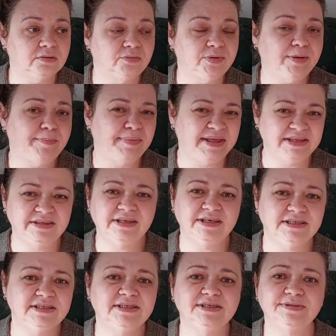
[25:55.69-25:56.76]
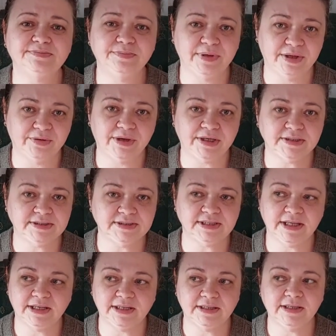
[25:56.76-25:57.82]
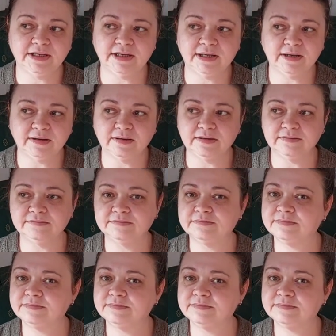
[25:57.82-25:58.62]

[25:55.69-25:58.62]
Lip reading: repeat this experience in the